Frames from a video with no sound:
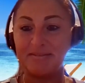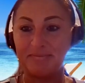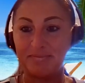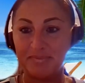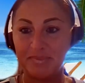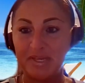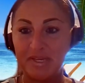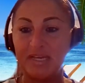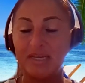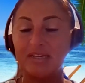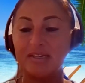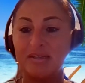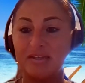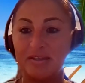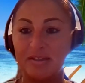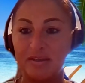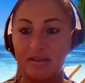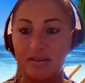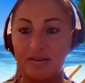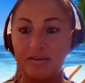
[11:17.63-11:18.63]
you just talk a
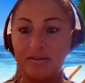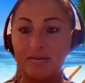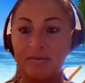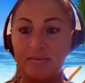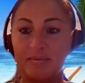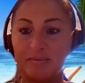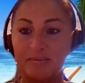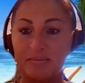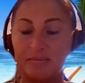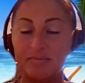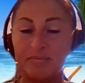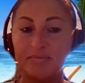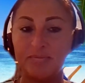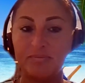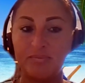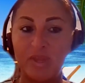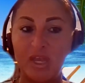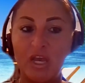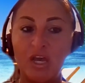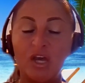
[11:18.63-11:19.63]
little bit more about
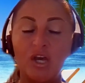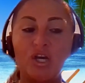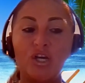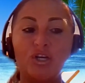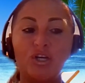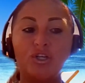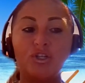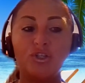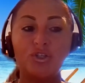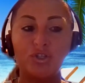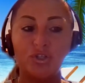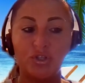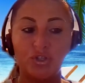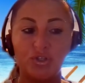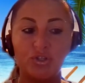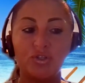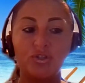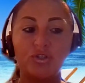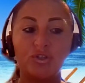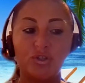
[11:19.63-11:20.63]
that, just so they
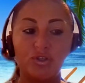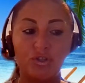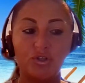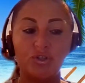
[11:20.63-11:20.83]
understand?